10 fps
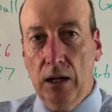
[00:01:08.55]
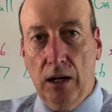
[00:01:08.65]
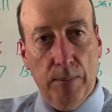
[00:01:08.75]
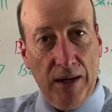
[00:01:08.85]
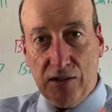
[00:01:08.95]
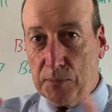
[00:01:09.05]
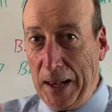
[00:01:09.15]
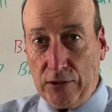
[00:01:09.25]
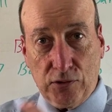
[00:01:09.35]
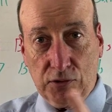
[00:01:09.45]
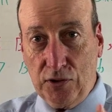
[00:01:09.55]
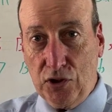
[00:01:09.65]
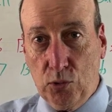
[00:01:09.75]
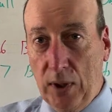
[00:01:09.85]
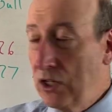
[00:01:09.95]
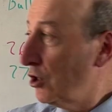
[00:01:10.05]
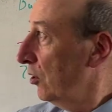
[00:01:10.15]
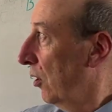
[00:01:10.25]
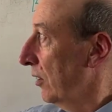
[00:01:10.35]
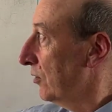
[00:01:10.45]
Maybe spousal
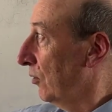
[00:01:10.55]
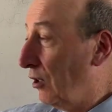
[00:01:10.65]
situation also.